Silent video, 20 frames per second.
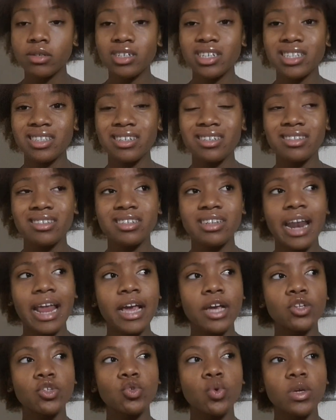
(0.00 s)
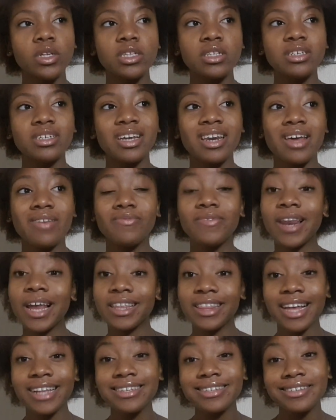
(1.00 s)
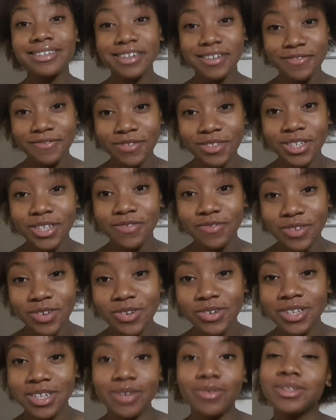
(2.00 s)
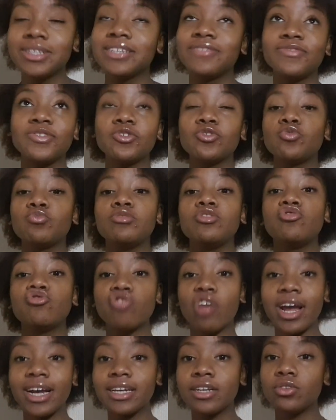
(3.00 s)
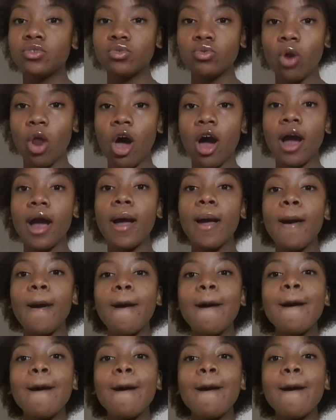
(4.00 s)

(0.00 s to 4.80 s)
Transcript: i think there's like 20 and i feel like that's enough for this video because i don't want this video to be dragged in too long